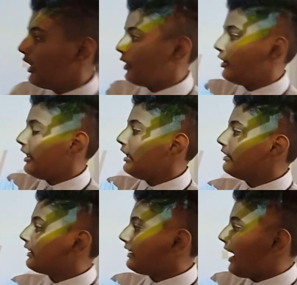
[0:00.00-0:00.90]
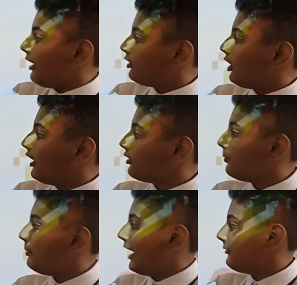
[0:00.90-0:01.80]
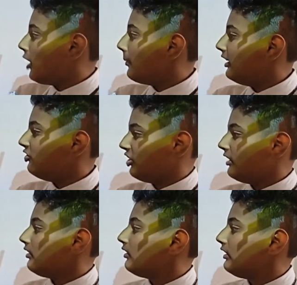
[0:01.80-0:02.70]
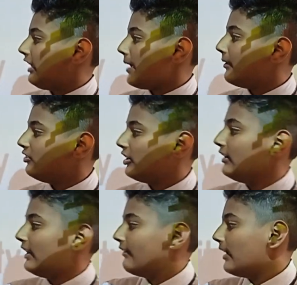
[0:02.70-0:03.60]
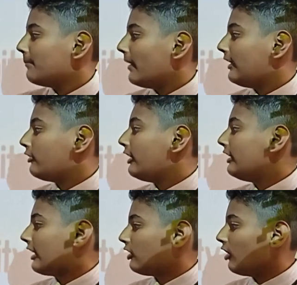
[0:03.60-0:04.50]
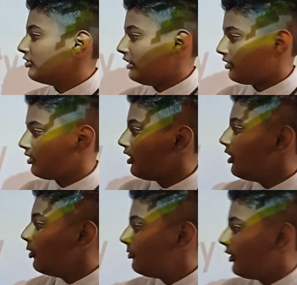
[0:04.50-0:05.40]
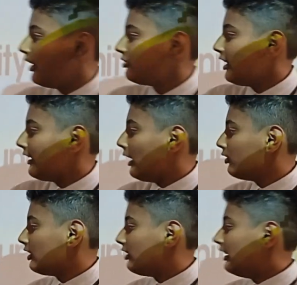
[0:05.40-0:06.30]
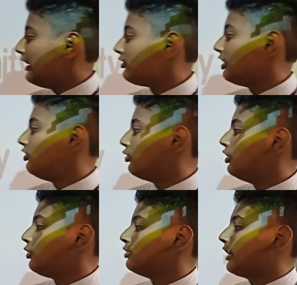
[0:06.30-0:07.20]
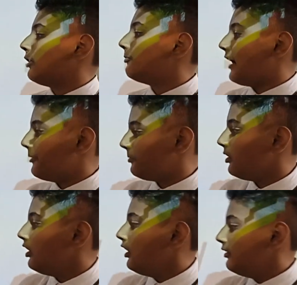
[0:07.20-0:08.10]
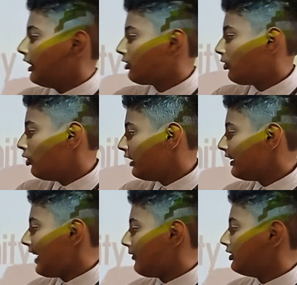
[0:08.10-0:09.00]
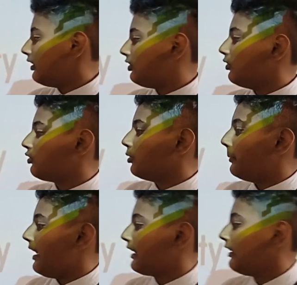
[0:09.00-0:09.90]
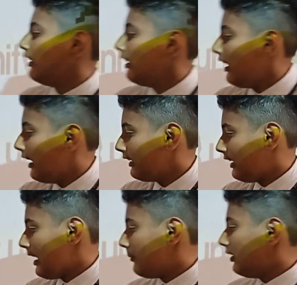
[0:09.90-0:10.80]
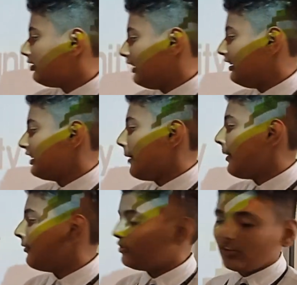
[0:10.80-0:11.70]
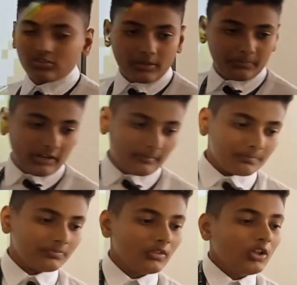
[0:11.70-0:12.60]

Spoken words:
Unity is a cross-platform game engine developed by Unity Technologies. First announced and released in June 2005. The coding languages used to make our game was C Sharp and visual scripting.